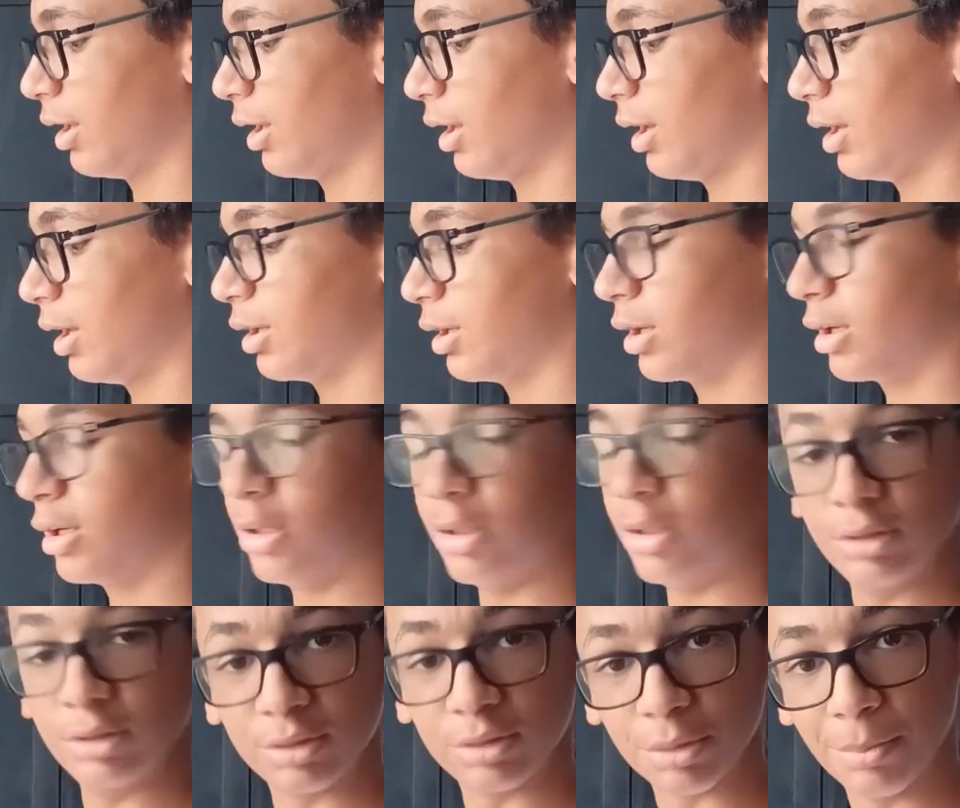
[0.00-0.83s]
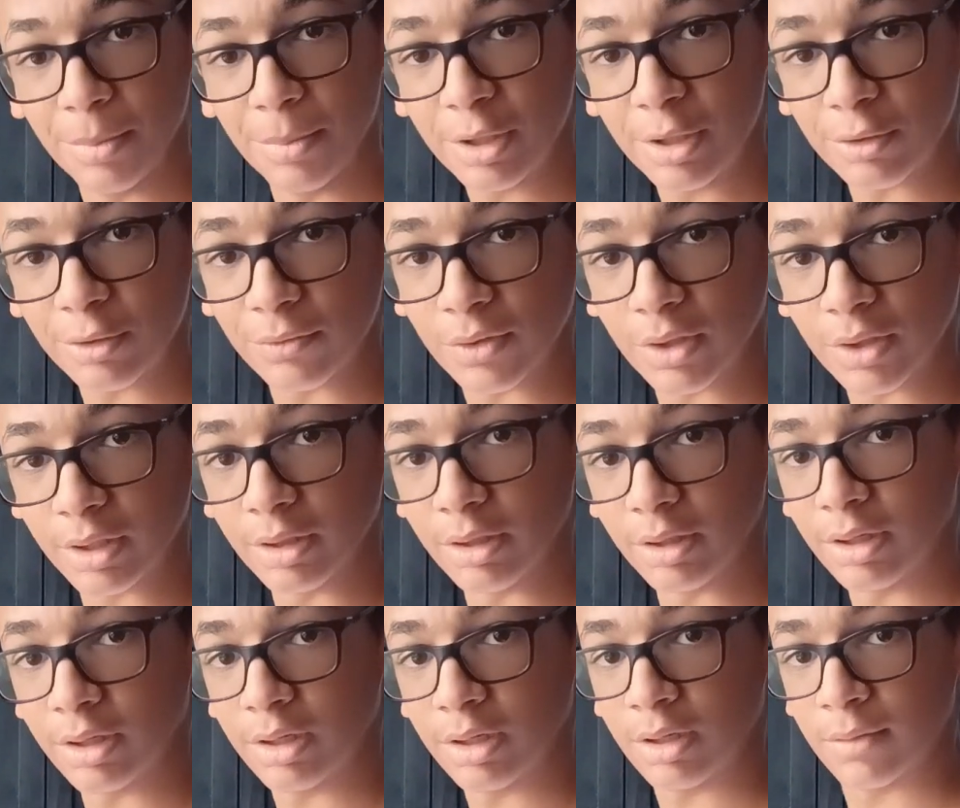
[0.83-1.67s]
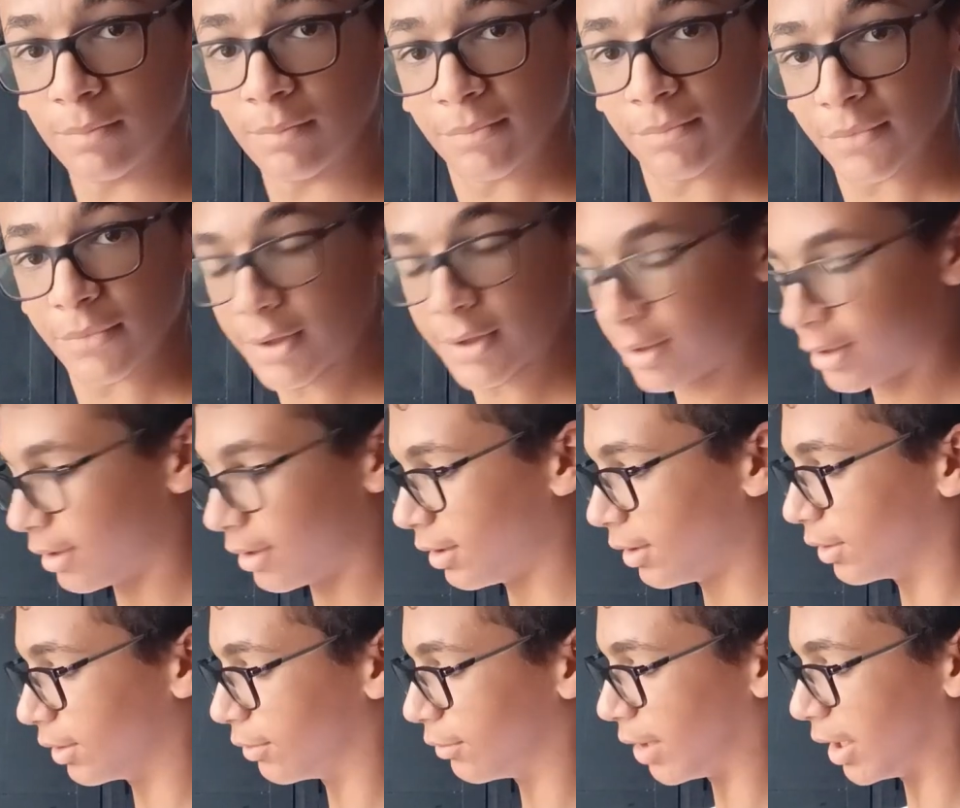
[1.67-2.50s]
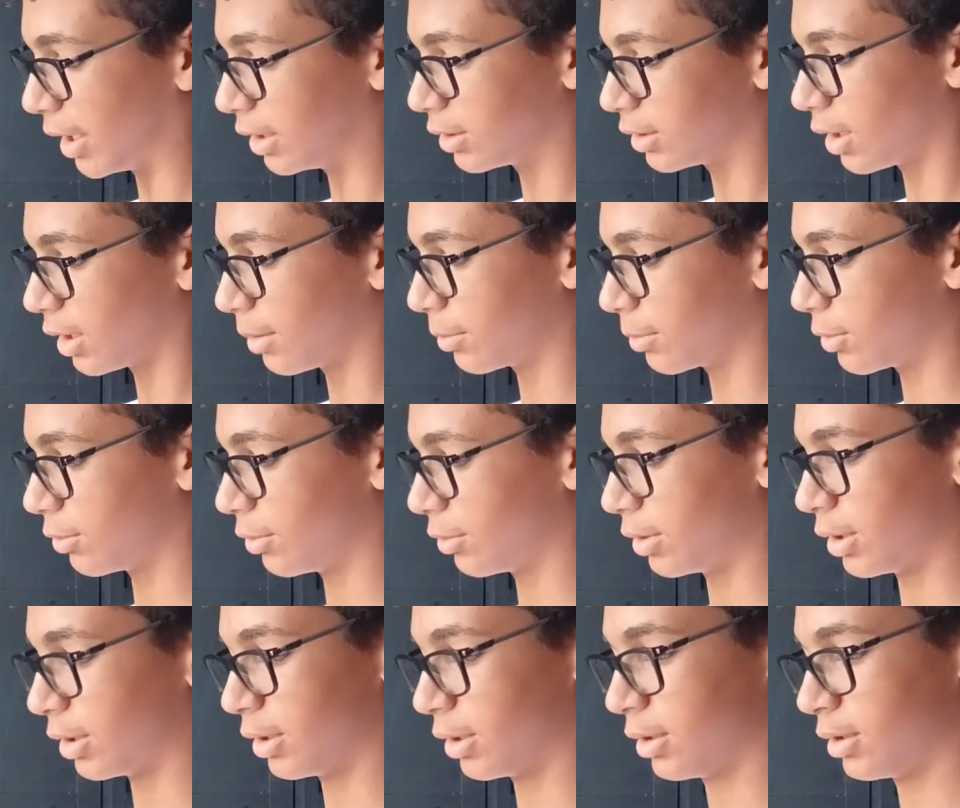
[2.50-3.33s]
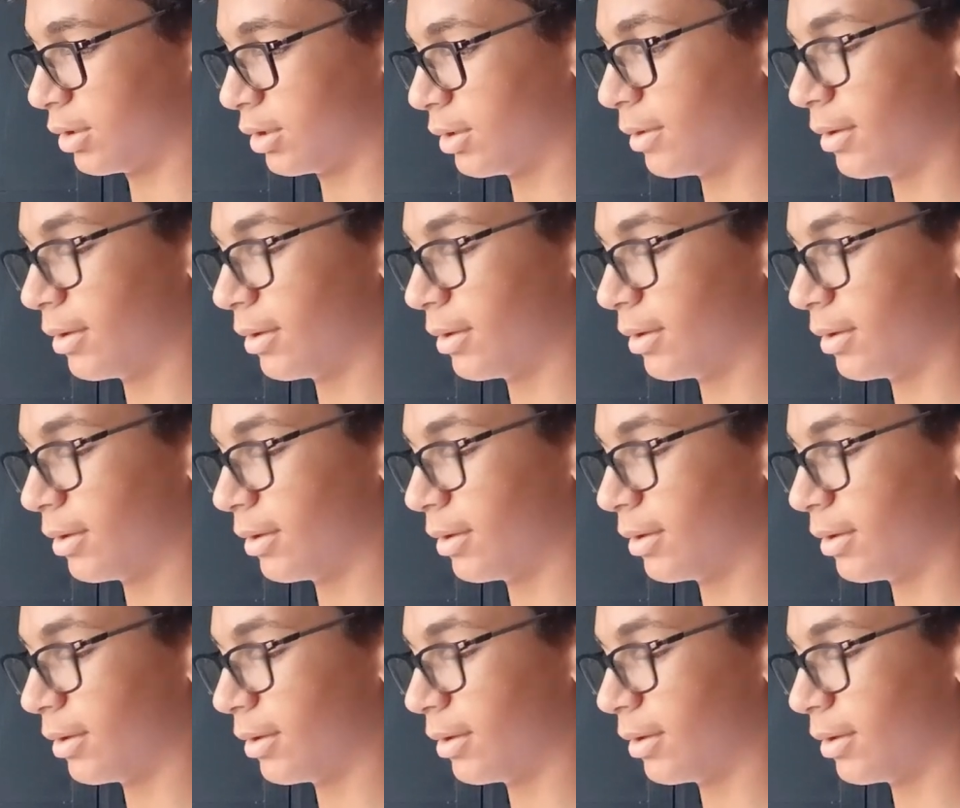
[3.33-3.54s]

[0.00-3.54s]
and you're going to use your middle finger on the right top corner,